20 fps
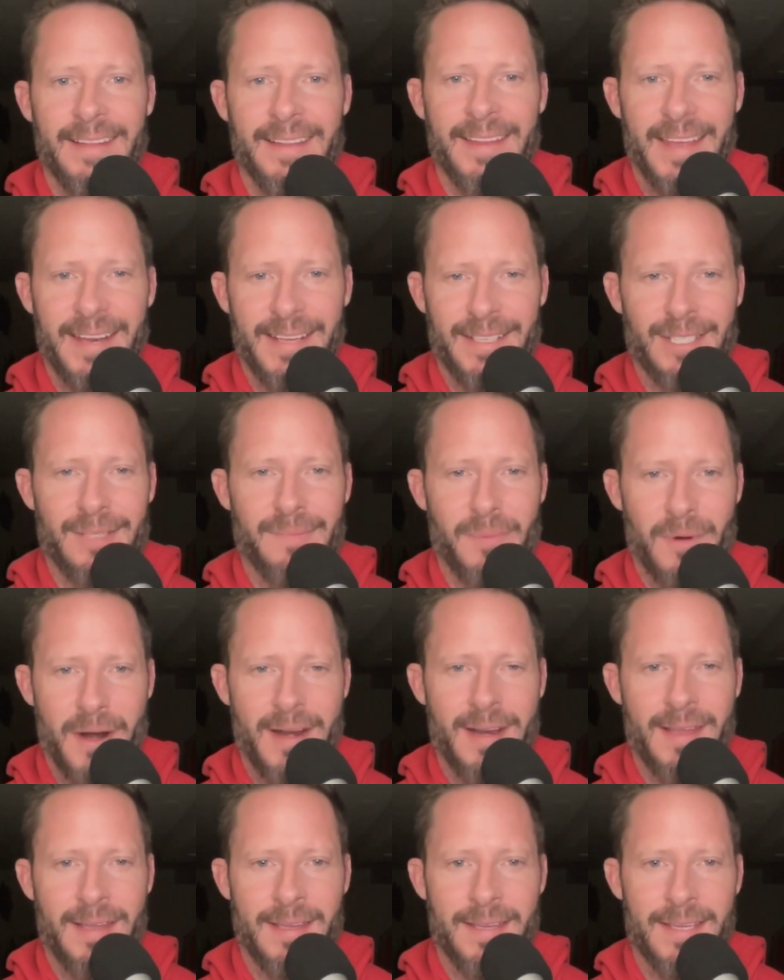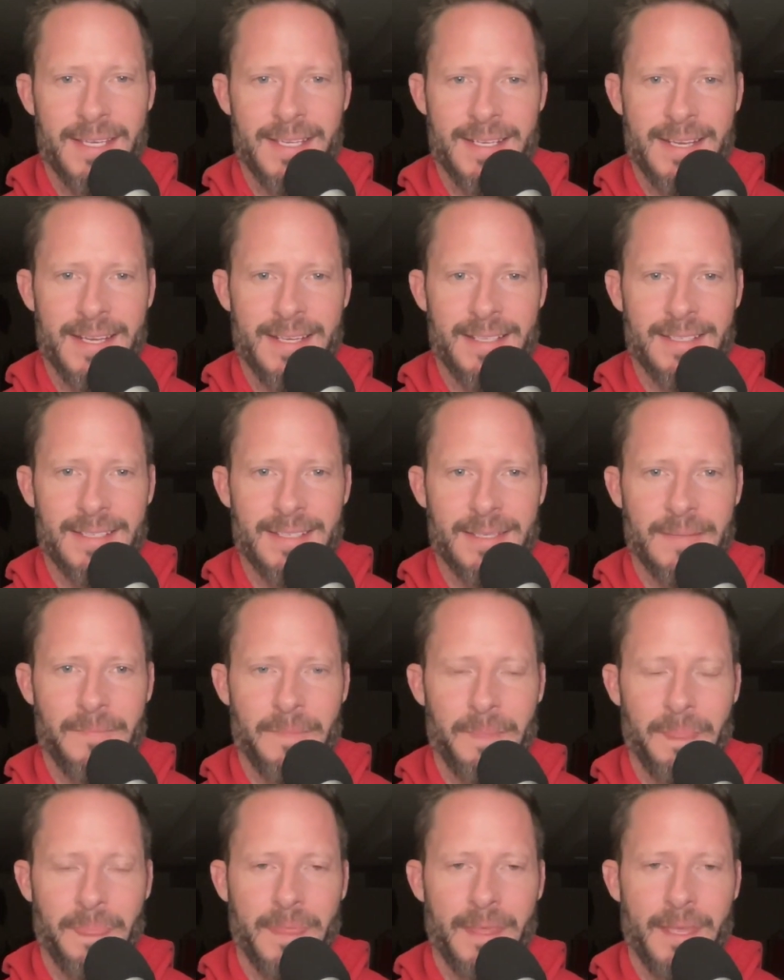that is spreading goodness
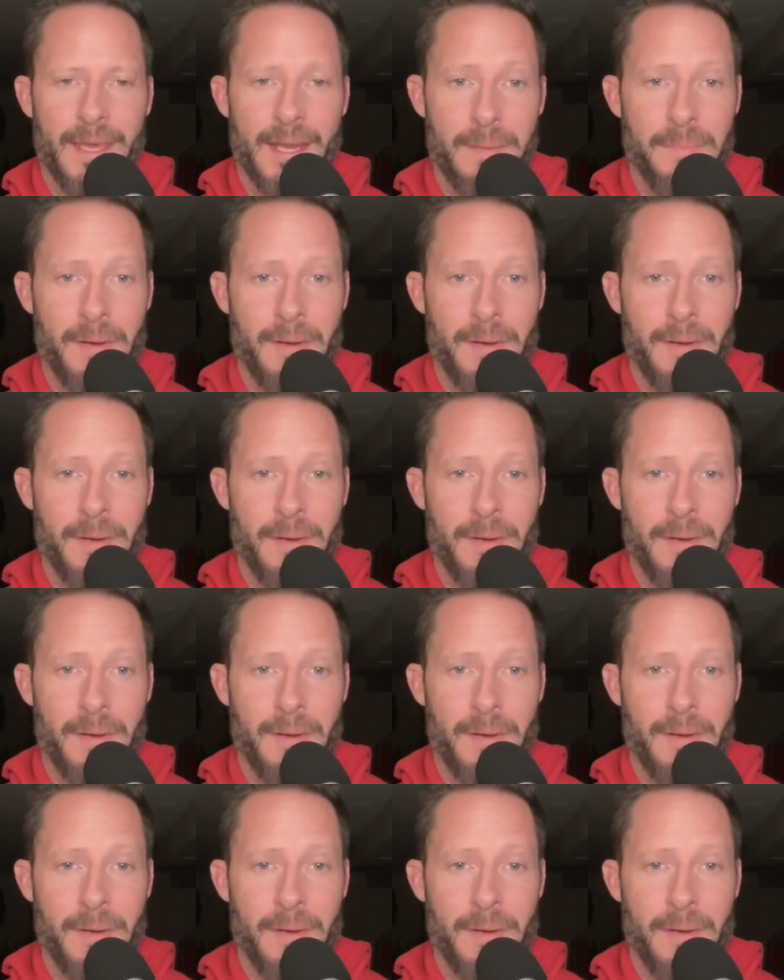and a